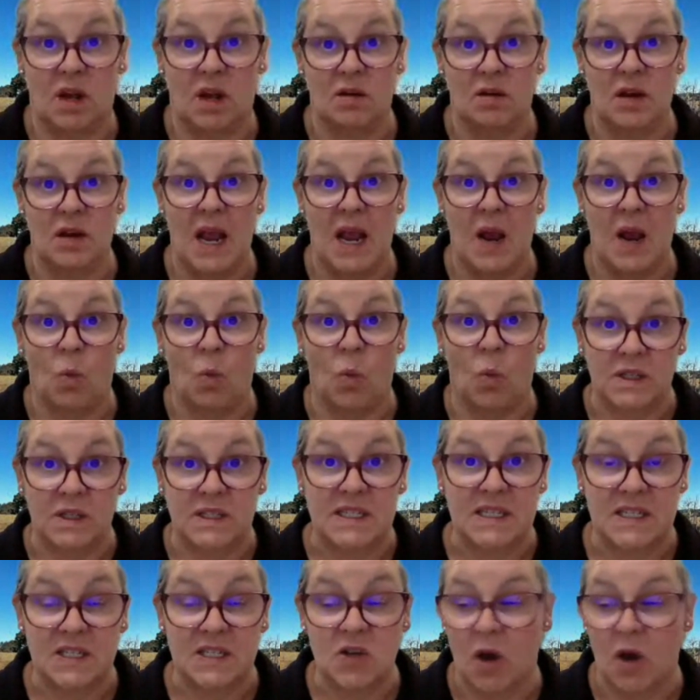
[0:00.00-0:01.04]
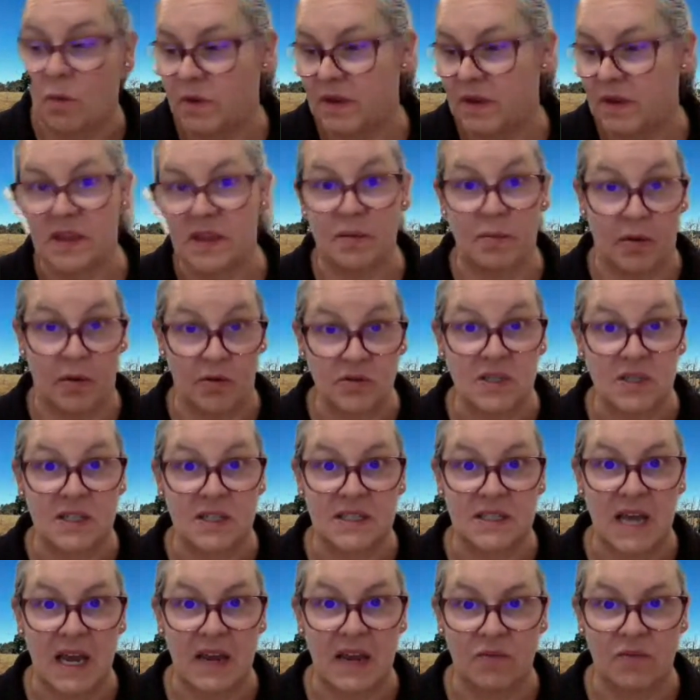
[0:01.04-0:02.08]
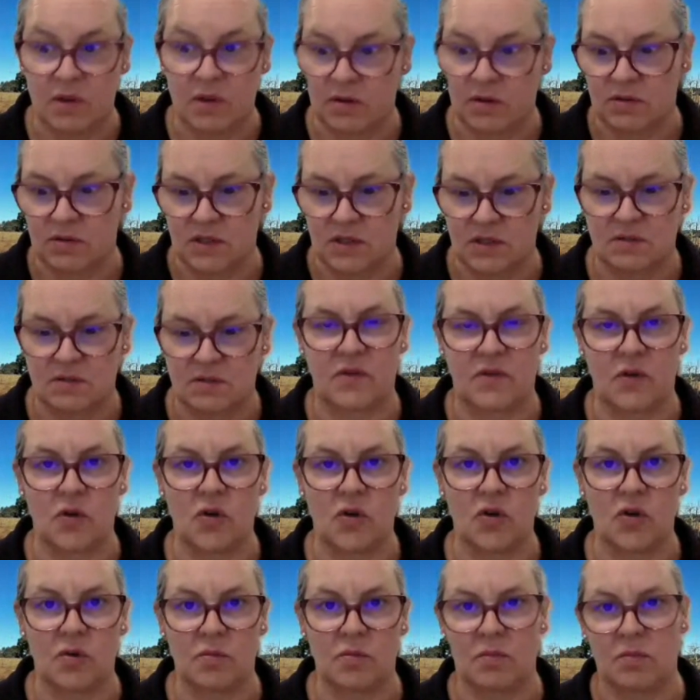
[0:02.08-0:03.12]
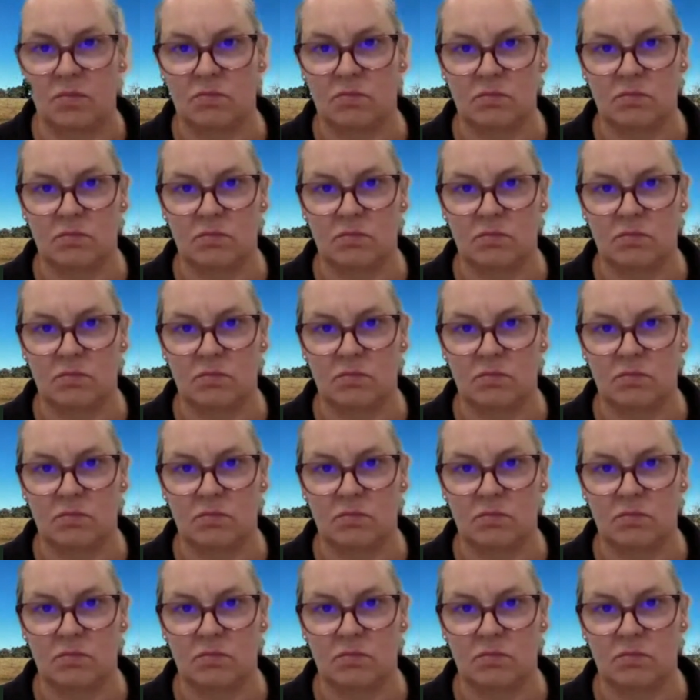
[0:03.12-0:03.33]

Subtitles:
what's inside, whether the box is safe, whether it's firm,